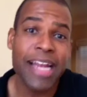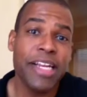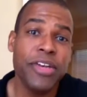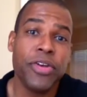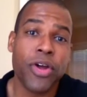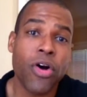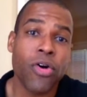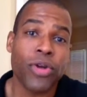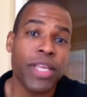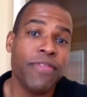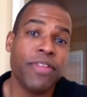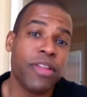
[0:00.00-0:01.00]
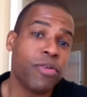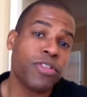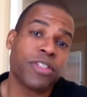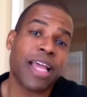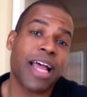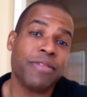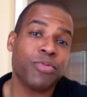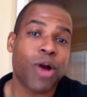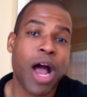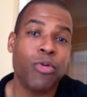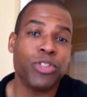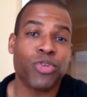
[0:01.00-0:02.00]
didn't know, even there was times where
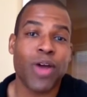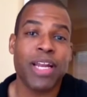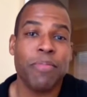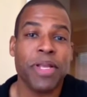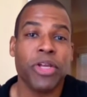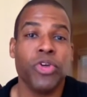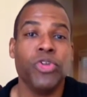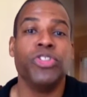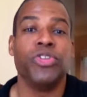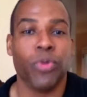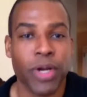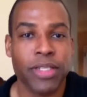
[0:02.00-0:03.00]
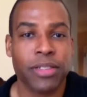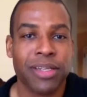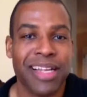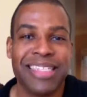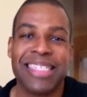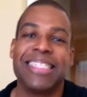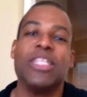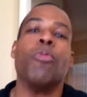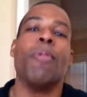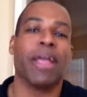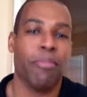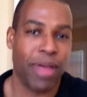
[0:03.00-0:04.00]
I would try to make a good choice and still
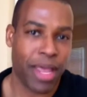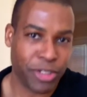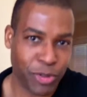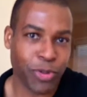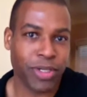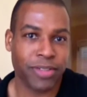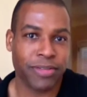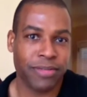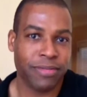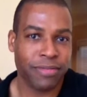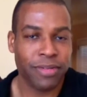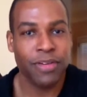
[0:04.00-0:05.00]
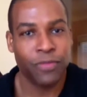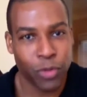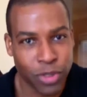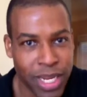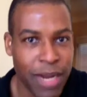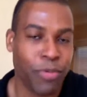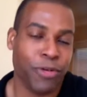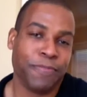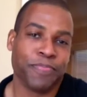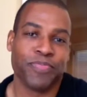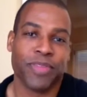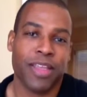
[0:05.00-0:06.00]
make a bad choice. For example,
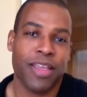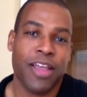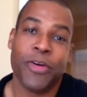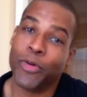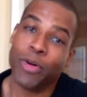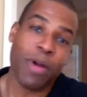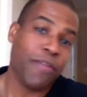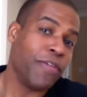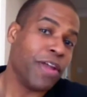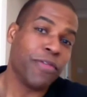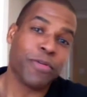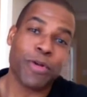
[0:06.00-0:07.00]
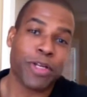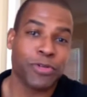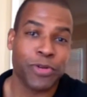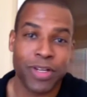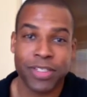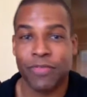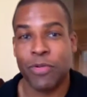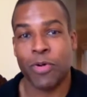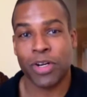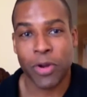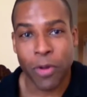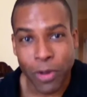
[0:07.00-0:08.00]
one of my favorite restaurants, if you
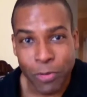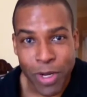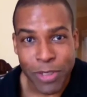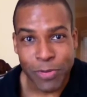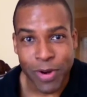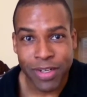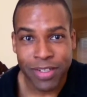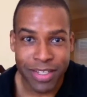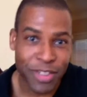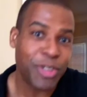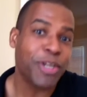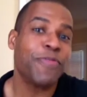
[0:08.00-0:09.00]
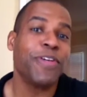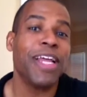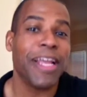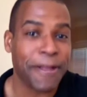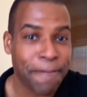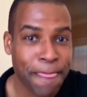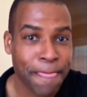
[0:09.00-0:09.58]
want to call it a restaurant, is Chick-fil-A.